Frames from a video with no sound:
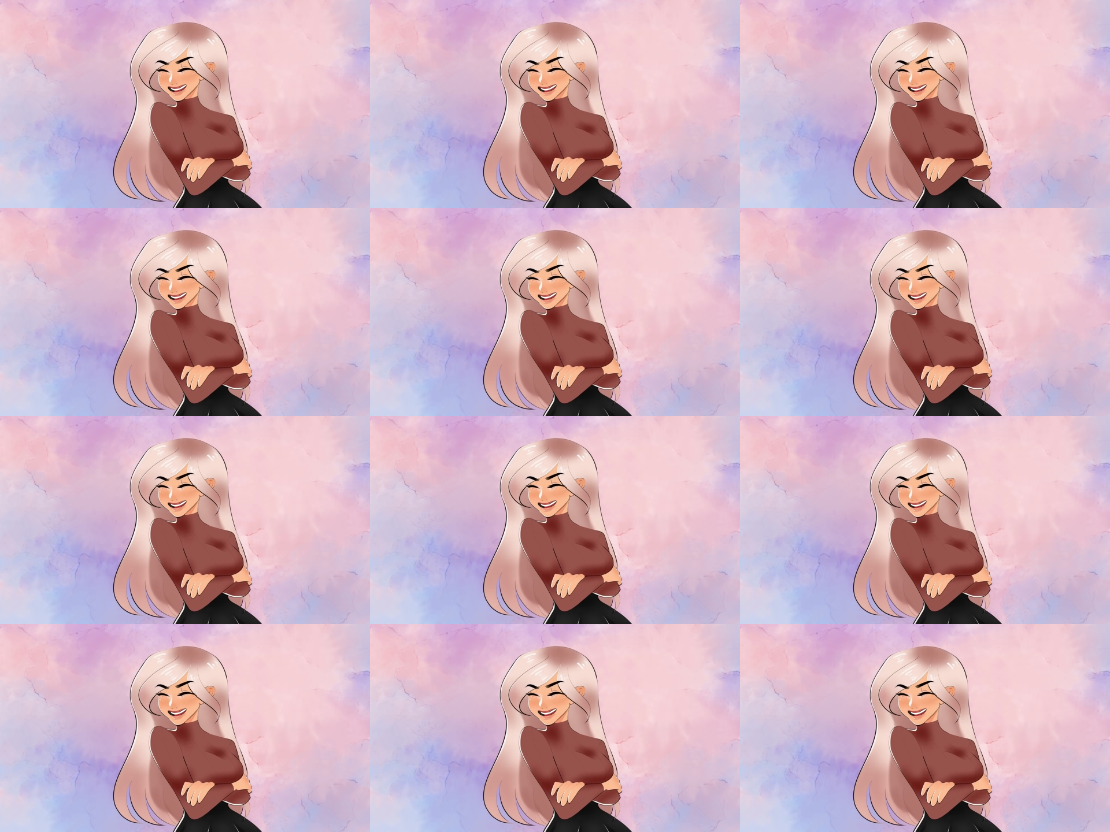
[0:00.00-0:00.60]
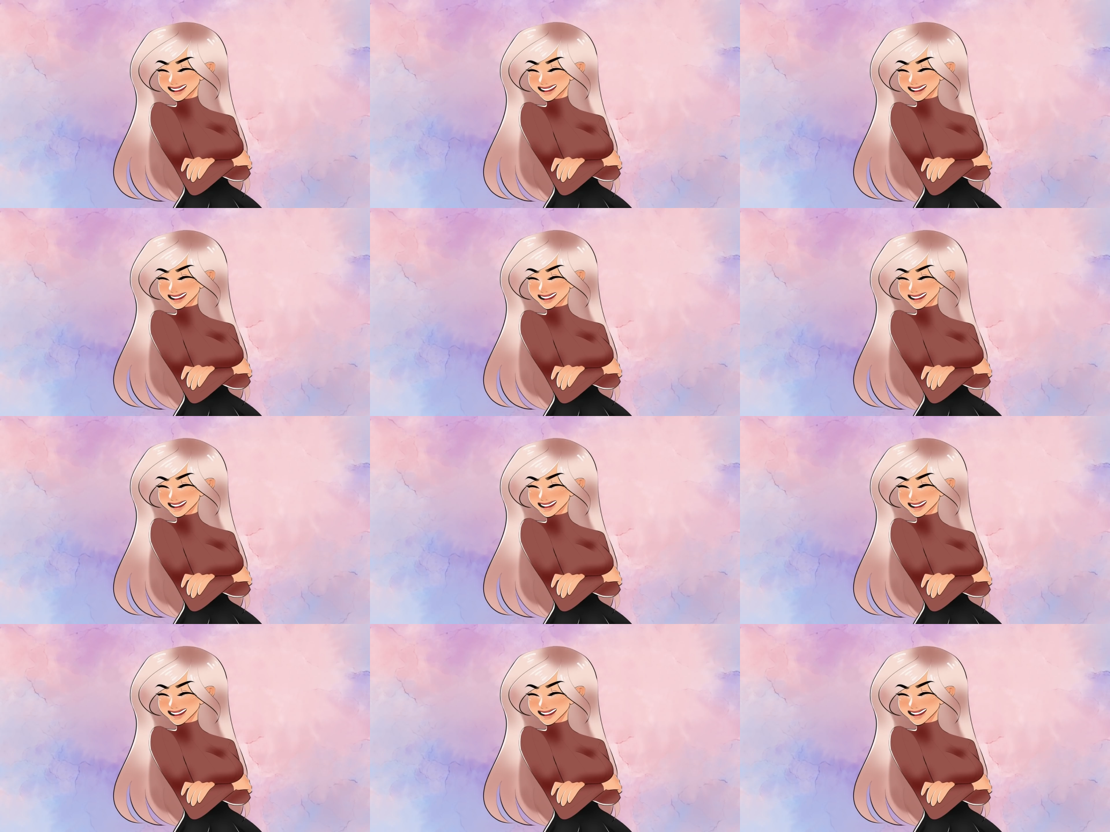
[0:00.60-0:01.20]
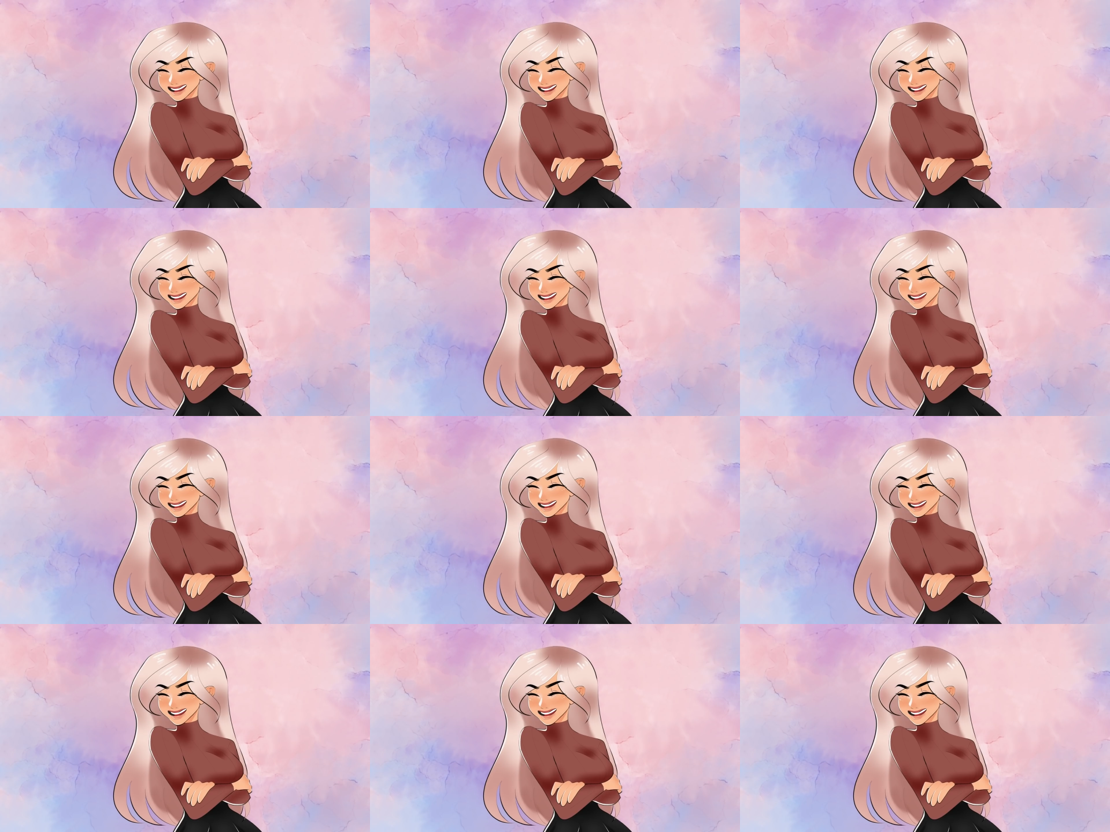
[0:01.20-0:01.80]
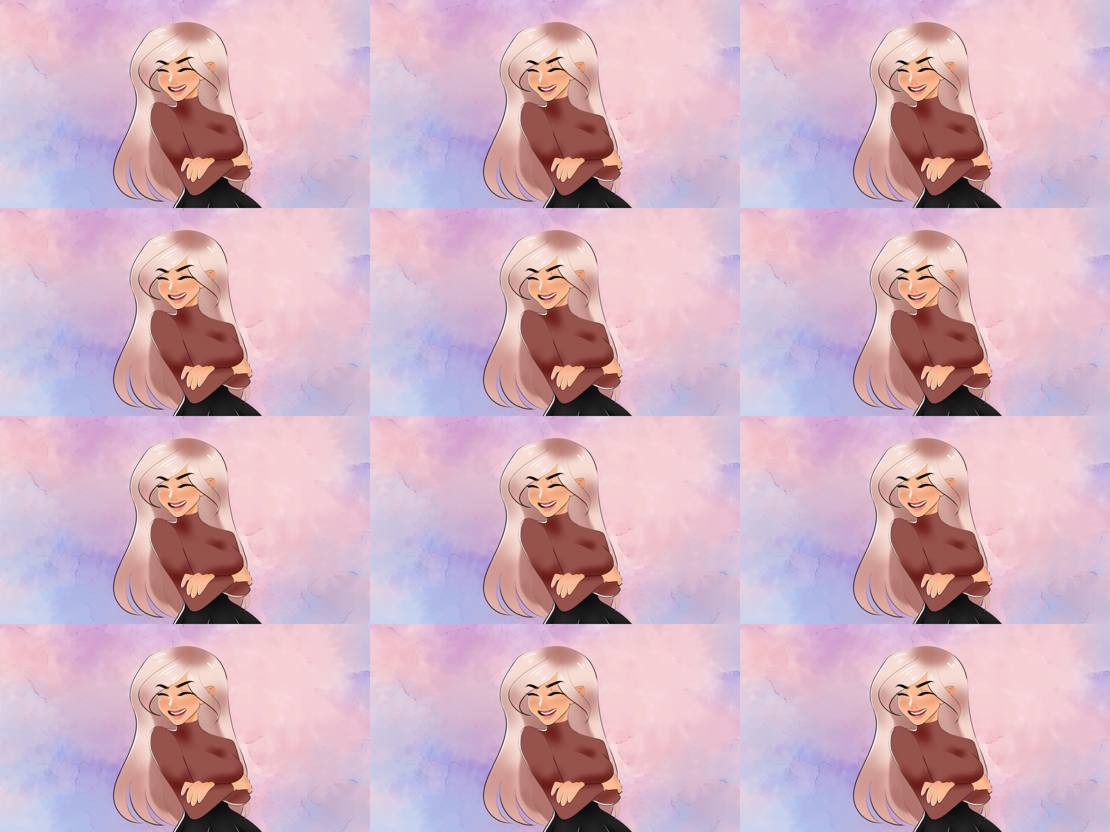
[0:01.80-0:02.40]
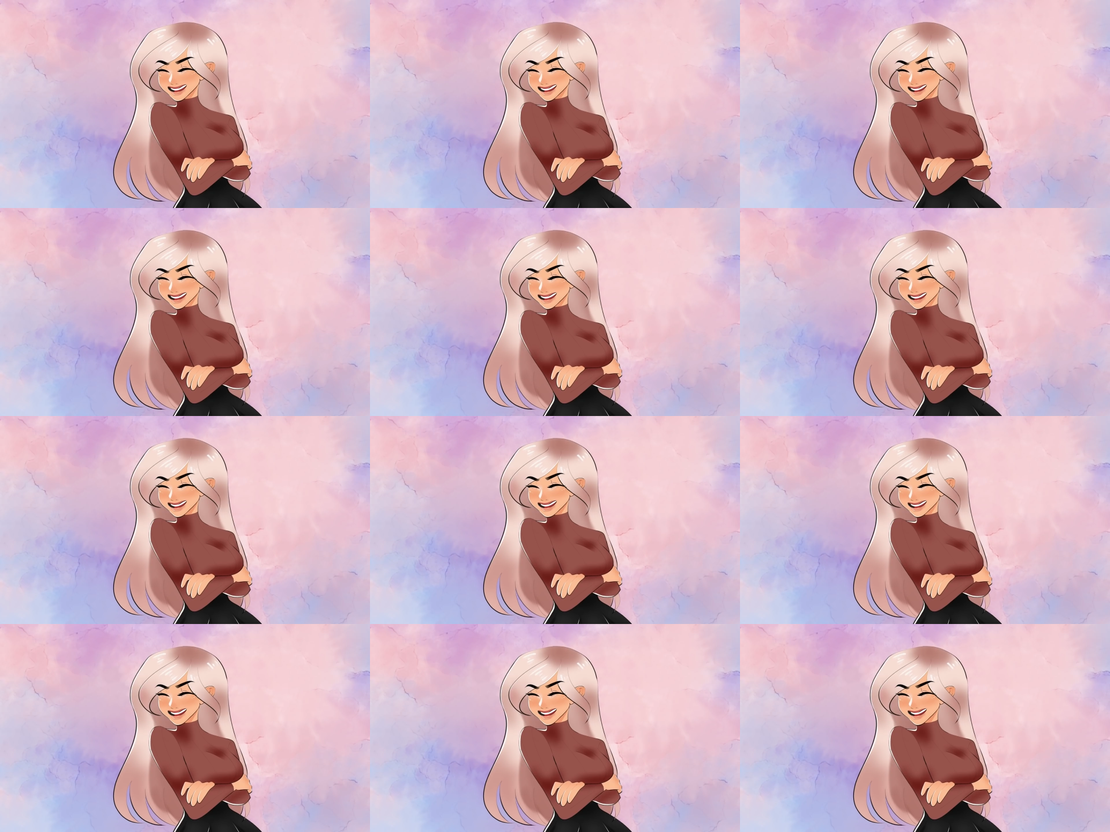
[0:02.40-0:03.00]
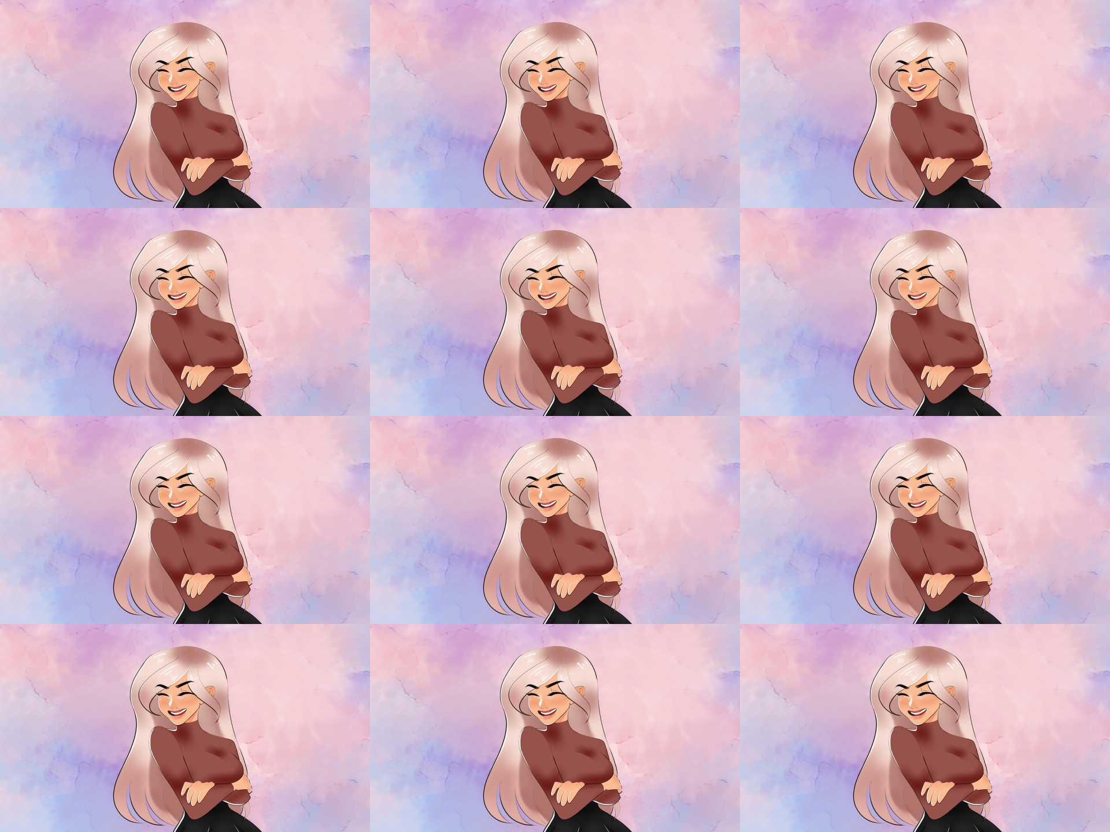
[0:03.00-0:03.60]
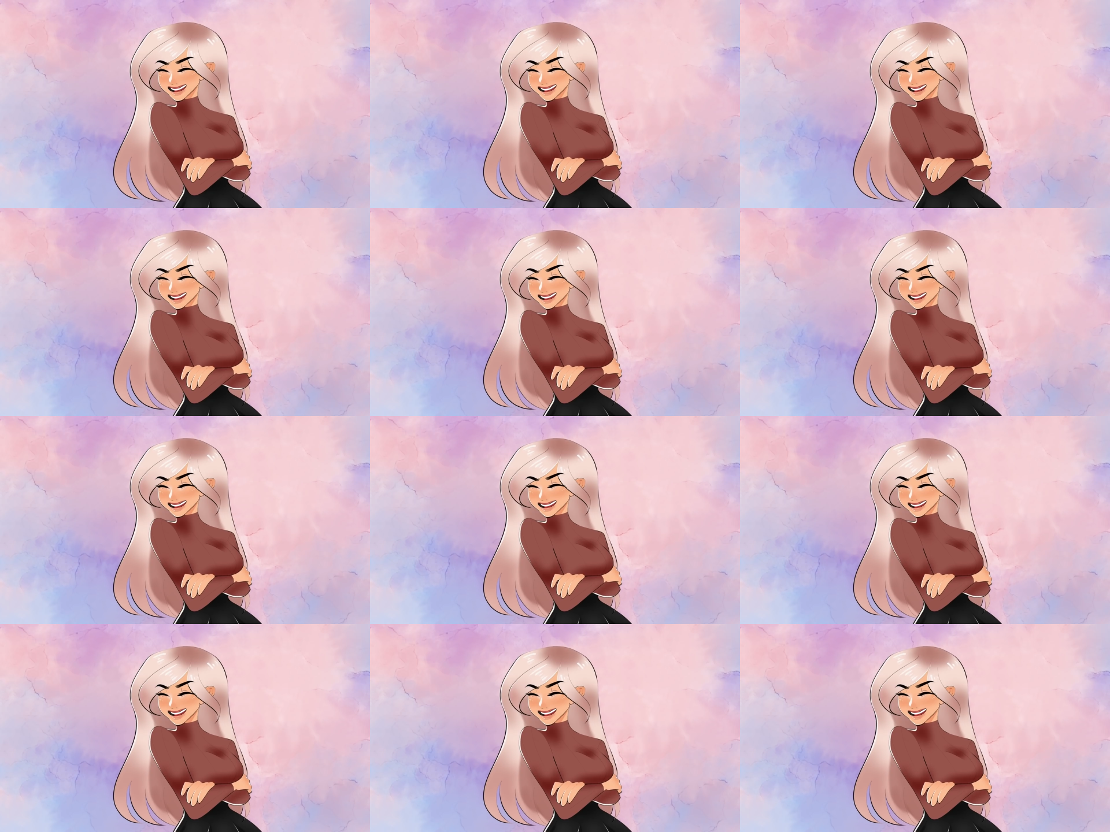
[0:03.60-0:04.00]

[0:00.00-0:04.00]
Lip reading: Nobody's mouth can be seen.